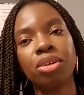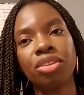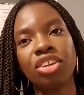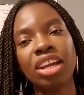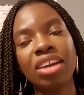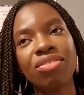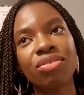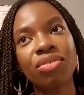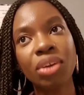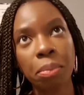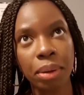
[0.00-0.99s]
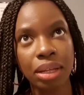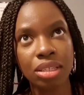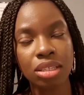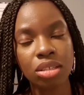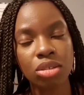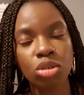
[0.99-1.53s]
get free
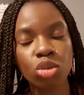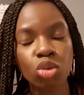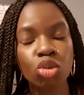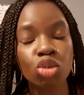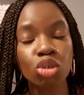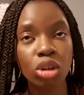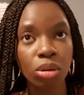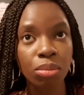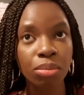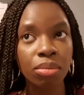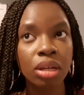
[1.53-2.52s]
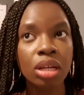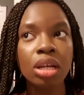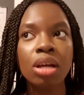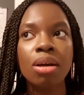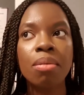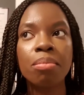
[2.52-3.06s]
passes to some
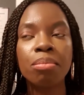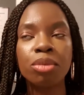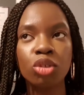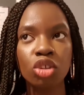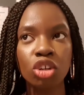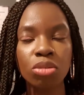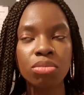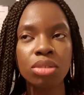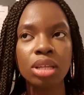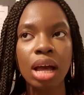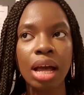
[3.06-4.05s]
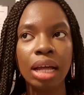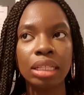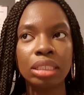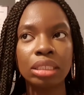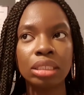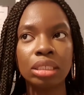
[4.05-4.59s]
museums
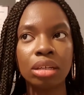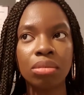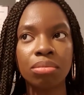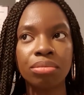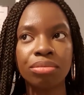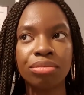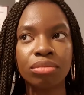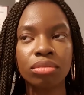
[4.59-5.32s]
and